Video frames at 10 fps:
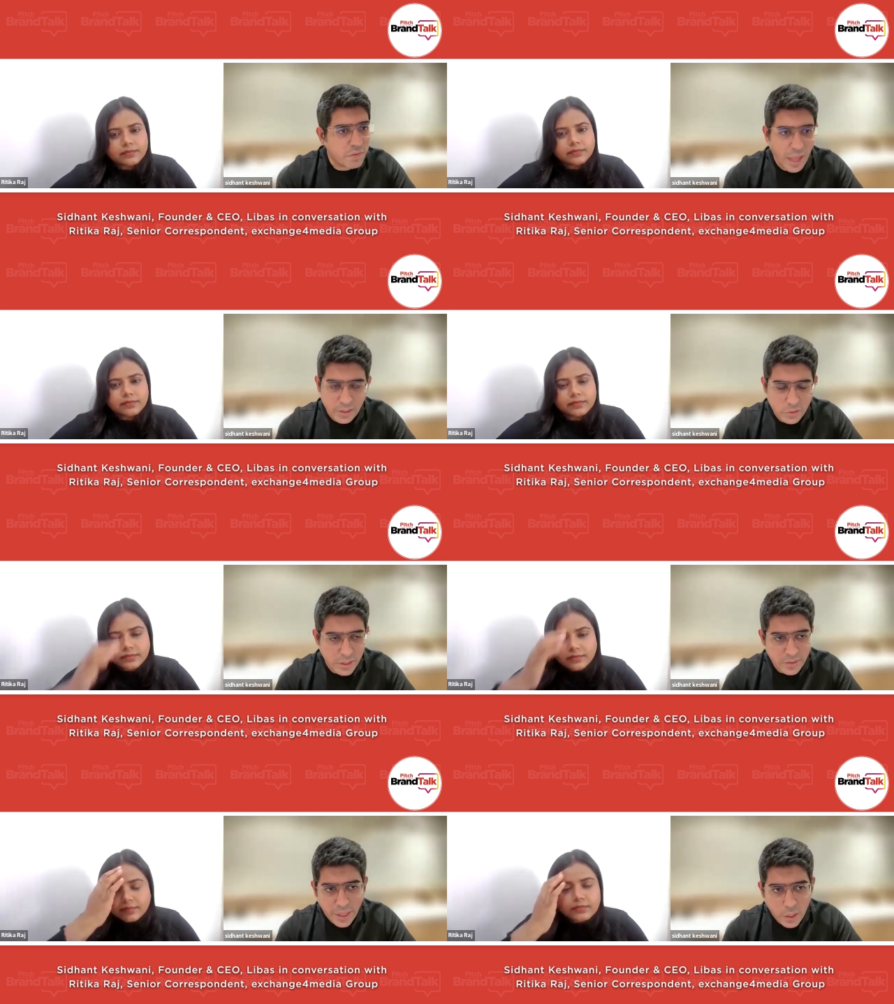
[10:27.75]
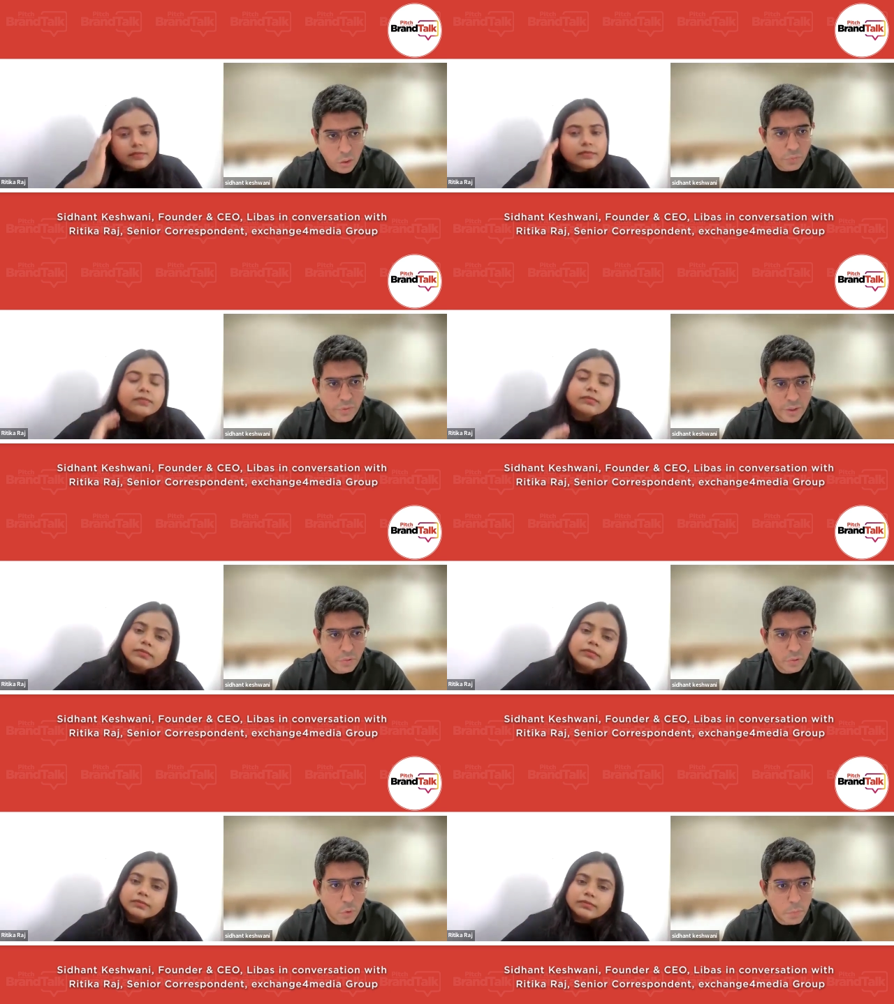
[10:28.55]
Speaker 1: we actually think of
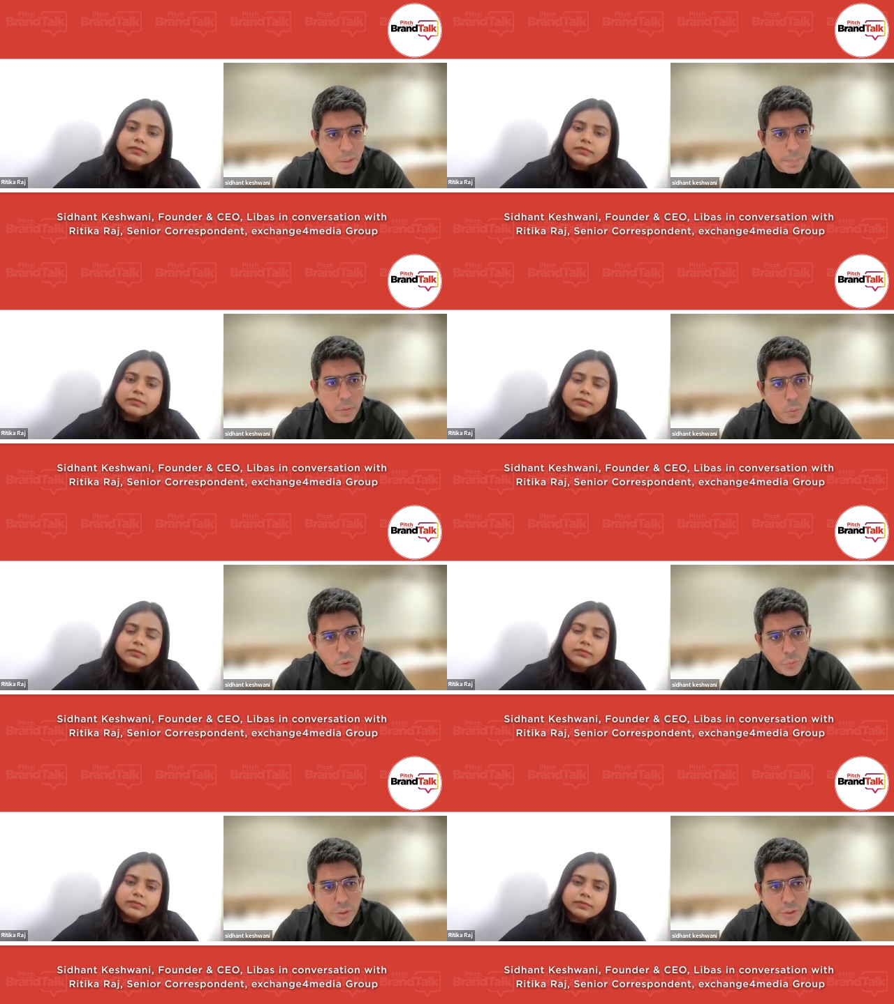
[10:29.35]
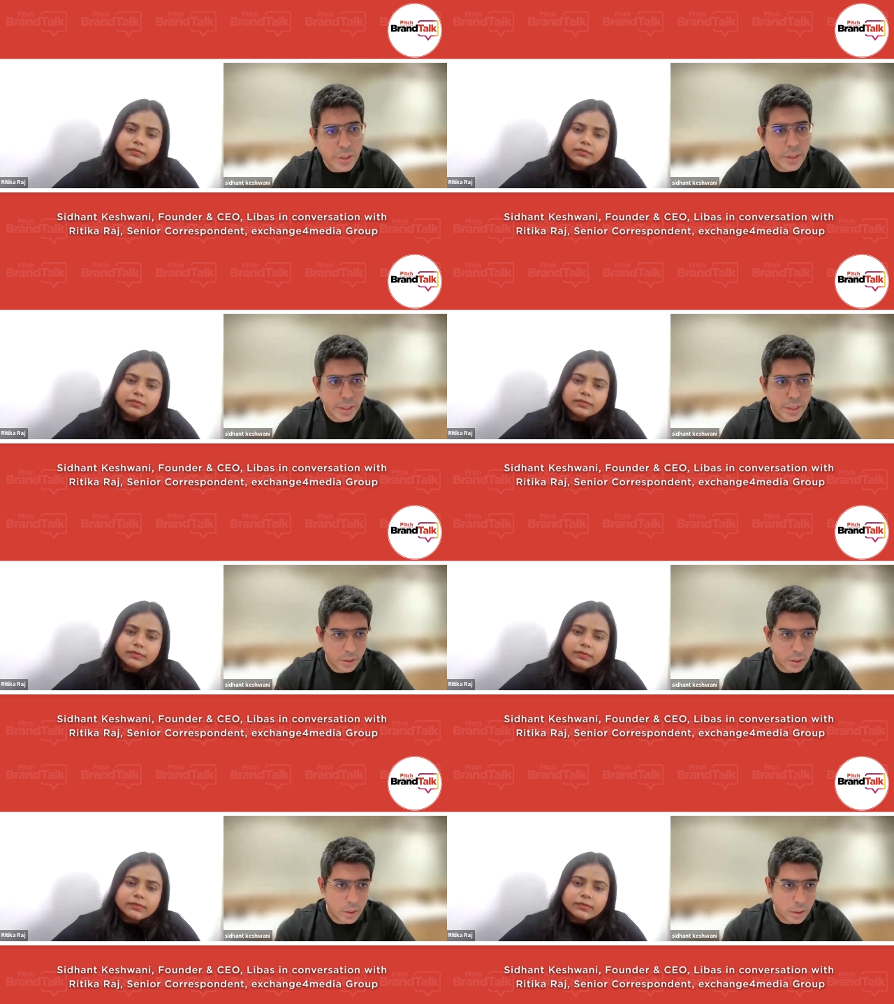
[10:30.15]
it from what people want to hear there.
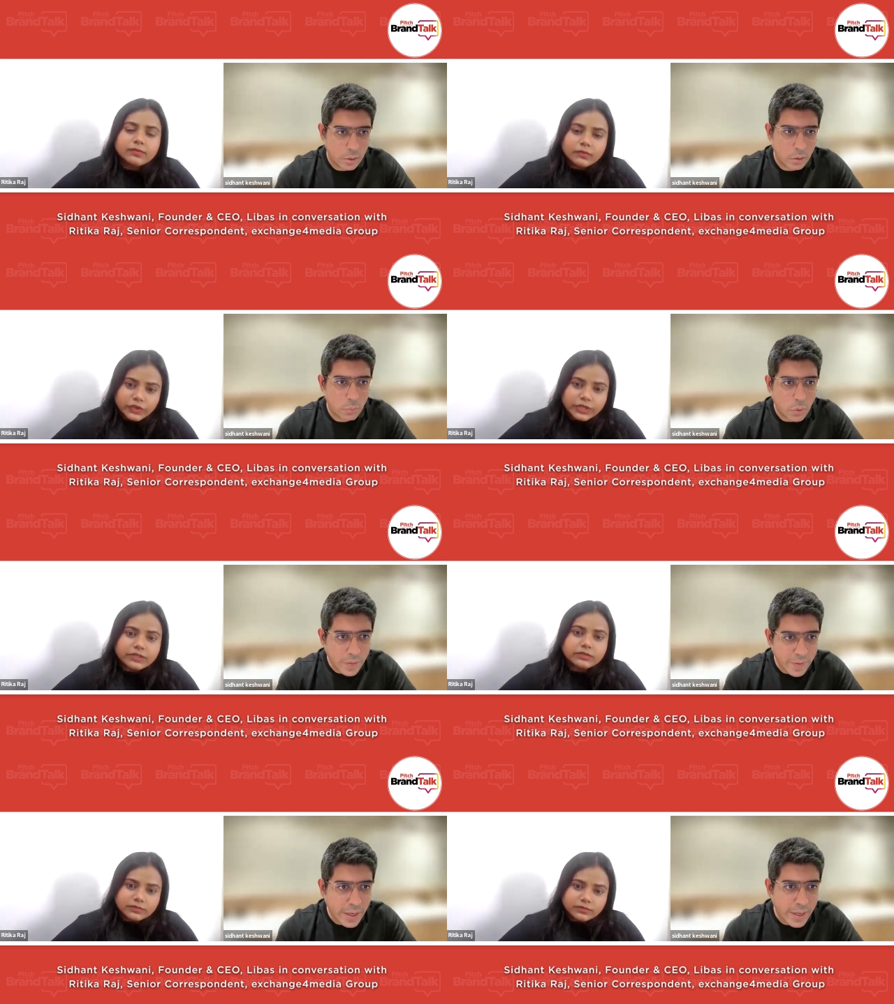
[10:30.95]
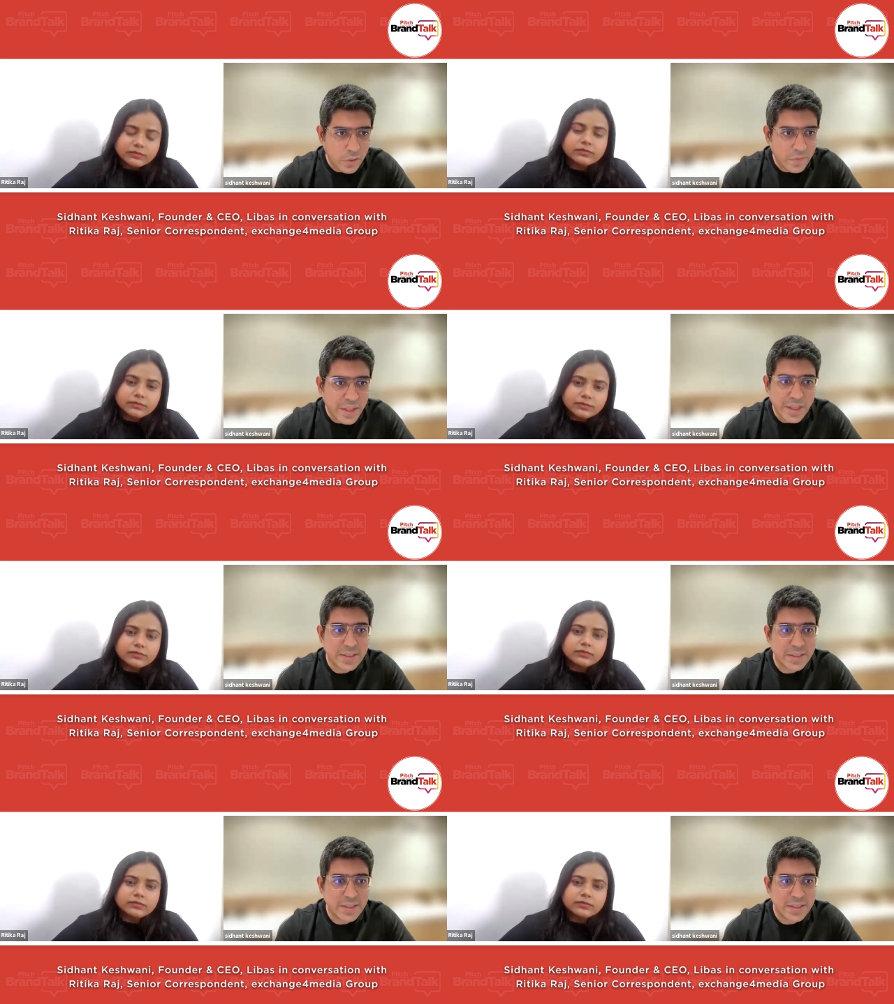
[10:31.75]
You know, right. what are the, things